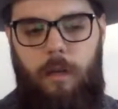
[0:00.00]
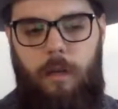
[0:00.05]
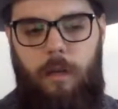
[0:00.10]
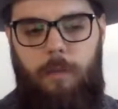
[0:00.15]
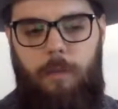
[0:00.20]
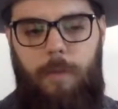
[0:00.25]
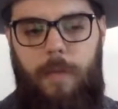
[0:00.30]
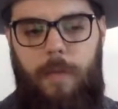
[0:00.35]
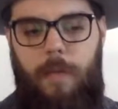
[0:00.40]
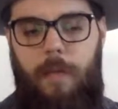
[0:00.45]

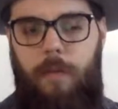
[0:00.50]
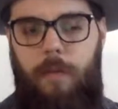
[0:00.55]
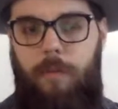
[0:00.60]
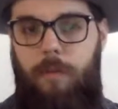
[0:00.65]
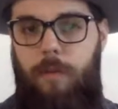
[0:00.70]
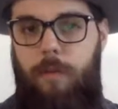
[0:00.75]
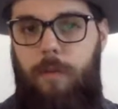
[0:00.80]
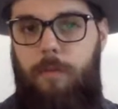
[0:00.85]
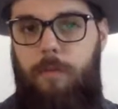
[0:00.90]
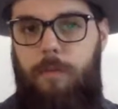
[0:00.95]
making
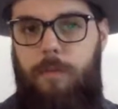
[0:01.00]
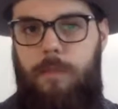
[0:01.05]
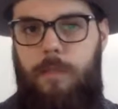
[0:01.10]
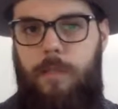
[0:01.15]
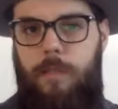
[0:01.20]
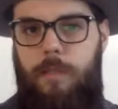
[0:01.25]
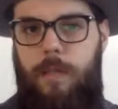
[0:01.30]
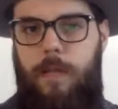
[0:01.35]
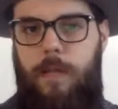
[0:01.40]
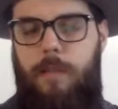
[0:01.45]
films
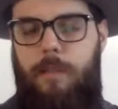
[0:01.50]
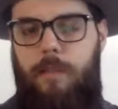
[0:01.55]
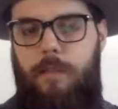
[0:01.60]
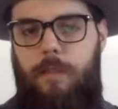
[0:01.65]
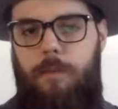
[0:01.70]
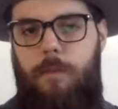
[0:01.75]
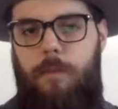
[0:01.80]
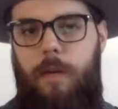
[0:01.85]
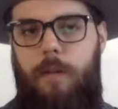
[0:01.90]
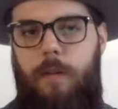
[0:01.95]
as a
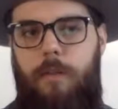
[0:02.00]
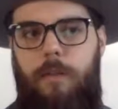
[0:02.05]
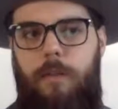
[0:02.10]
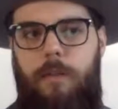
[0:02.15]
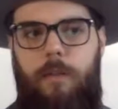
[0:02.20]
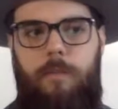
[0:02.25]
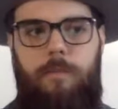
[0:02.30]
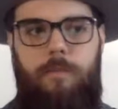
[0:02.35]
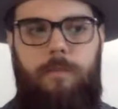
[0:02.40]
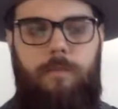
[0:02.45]

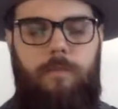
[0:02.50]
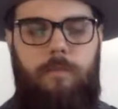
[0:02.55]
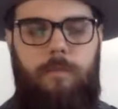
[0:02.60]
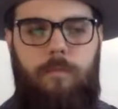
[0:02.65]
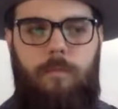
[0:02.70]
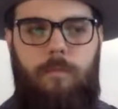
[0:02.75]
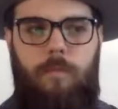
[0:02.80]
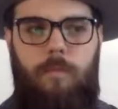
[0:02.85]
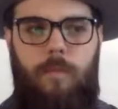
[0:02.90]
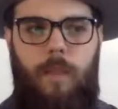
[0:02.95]
director,
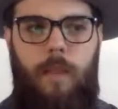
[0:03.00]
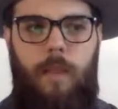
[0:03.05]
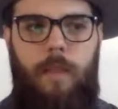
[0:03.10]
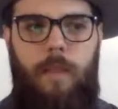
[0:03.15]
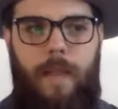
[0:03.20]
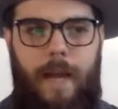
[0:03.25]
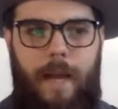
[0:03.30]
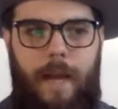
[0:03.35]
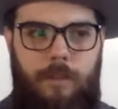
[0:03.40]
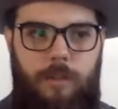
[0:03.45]

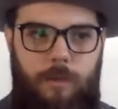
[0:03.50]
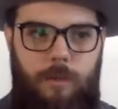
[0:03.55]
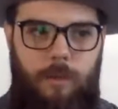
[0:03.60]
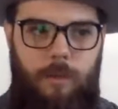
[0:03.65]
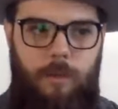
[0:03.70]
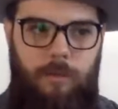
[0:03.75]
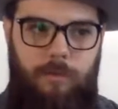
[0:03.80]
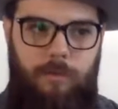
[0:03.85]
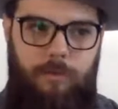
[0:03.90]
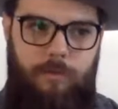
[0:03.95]
that
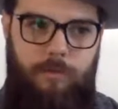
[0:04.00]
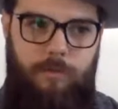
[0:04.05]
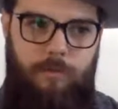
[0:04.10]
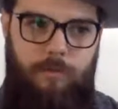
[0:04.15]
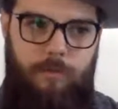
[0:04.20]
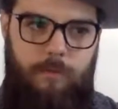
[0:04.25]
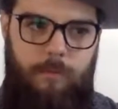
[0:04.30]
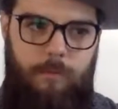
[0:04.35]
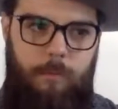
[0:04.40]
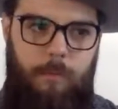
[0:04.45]
sort of
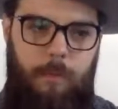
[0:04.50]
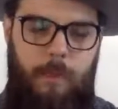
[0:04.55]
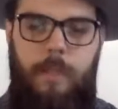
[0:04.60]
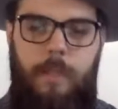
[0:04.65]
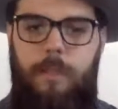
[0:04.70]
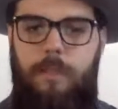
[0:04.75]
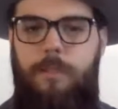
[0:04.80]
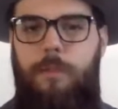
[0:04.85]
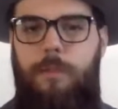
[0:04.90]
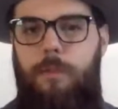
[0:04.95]

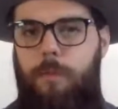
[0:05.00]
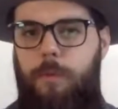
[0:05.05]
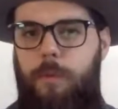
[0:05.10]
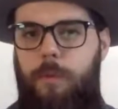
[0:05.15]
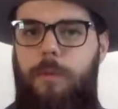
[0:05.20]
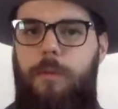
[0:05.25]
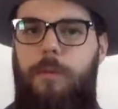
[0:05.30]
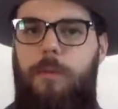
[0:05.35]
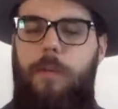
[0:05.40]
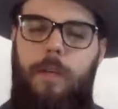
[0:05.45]
bleeds
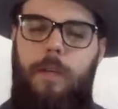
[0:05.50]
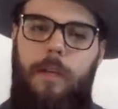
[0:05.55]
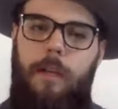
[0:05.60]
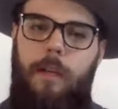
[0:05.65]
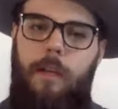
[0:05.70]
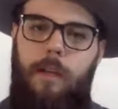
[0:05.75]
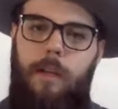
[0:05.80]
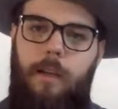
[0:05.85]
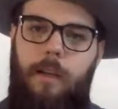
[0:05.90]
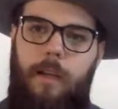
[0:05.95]
through.
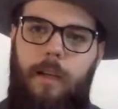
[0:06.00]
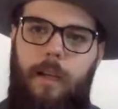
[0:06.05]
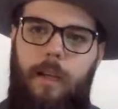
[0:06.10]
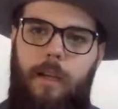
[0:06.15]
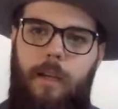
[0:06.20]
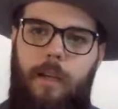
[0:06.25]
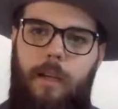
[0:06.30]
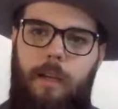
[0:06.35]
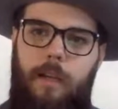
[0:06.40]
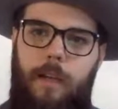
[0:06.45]

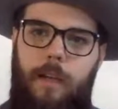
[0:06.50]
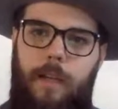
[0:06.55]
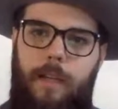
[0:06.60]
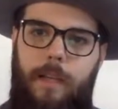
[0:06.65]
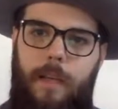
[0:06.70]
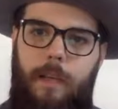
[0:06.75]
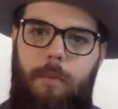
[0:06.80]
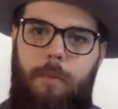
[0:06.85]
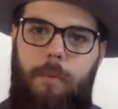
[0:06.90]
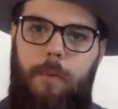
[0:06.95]
And at
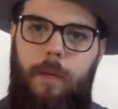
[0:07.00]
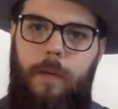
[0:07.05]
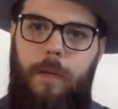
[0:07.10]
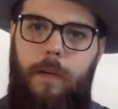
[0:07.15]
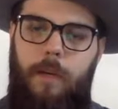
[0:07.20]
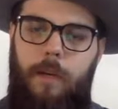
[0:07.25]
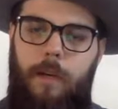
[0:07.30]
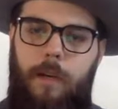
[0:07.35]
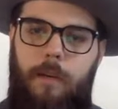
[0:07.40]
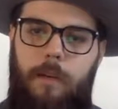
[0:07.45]
that point,
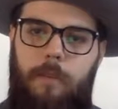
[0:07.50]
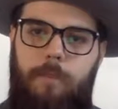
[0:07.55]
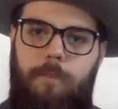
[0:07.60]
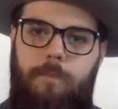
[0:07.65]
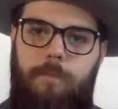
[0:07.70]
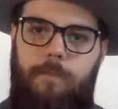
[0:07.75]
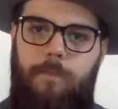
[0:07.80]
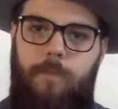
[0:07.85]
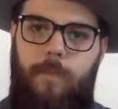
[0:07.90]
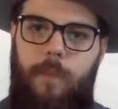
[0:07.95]

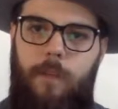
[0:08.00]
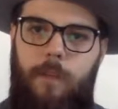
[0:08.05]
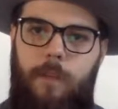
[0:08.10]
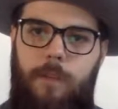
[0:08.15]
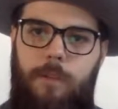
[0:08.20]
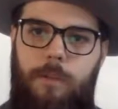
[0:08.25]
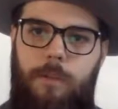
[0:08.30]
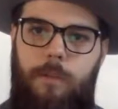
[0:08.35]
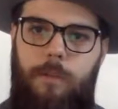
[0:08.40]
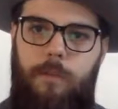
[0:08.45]
you're
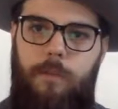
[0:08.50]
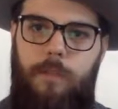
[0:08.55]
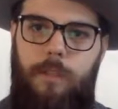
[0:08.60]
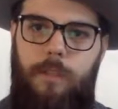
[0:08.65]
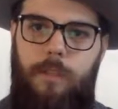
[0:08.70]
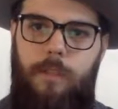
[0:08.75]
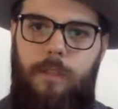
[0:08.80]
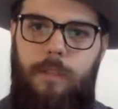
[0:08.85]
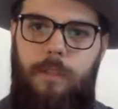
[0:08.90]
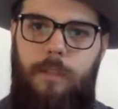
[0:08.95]
sort of
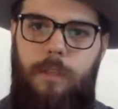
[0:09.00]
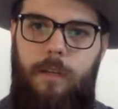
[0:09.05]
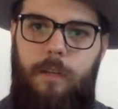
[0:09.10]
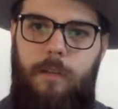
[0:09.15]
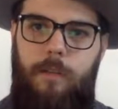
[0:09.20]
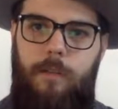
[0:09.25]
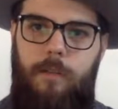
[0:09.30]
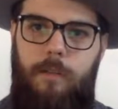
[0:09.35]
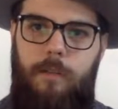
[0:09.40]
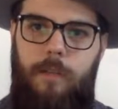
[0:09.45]
just, a
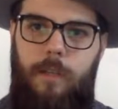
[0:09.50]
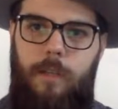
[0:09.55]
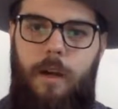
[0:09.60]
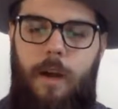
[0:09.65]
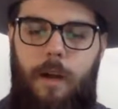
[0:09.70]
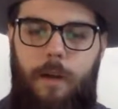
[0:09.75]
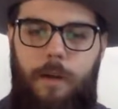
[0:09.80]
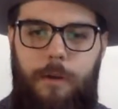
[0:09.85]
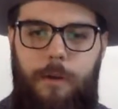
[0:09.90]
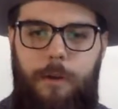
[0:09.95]

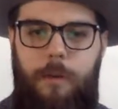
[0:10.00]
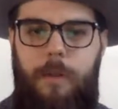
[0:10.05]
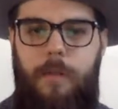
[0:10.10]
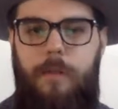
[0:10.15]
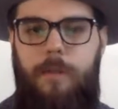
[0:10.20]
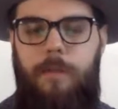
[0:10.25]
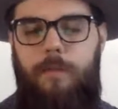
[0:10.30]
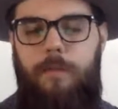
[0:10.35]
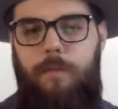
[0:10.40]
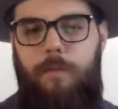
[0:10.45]

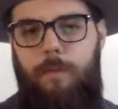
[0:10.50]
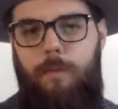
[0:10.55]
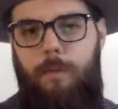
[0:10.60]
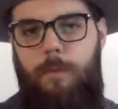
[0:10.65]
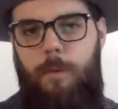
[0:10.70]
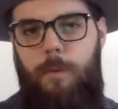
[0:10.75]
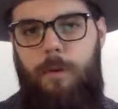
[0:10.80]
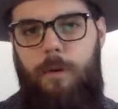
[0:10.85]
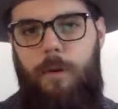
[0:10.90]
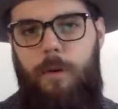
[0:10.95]
conduit
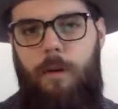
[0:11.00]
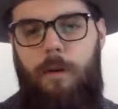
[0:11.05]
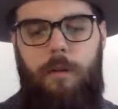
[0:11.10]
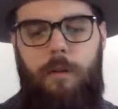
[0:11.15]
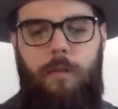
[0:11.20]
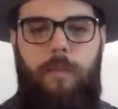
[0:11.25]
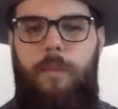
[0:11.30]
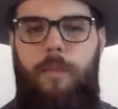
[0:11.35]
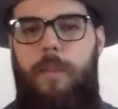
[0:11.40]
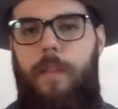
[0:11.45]
for all
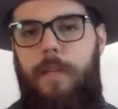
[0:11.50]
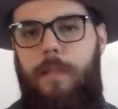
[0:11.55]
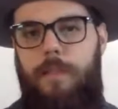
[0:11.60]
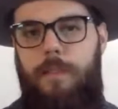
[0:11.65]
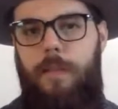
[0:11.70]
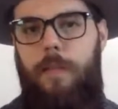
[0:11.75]
of the things that